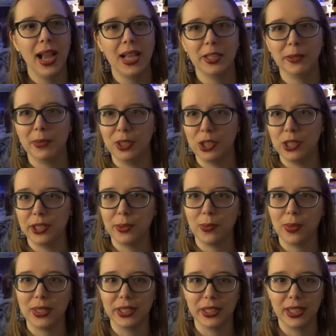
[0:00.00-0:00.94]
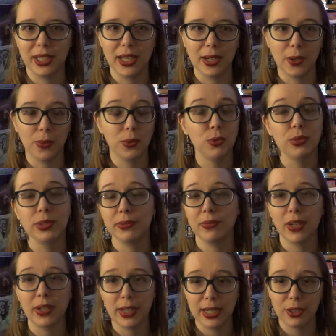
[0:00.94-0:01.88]
as much as it was in here, which was
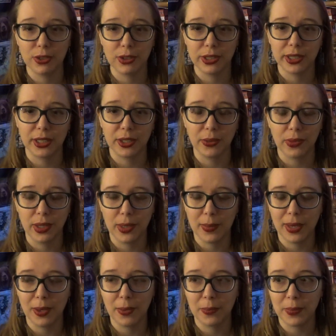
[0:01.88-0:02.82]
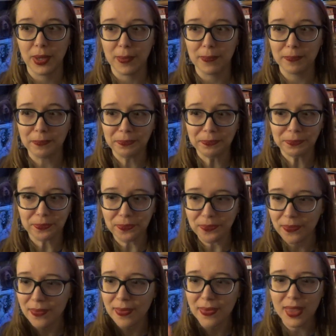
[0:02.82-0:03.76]
very interesting to read about. But
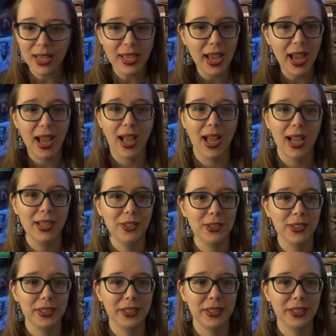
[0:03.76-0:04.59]
yeah, I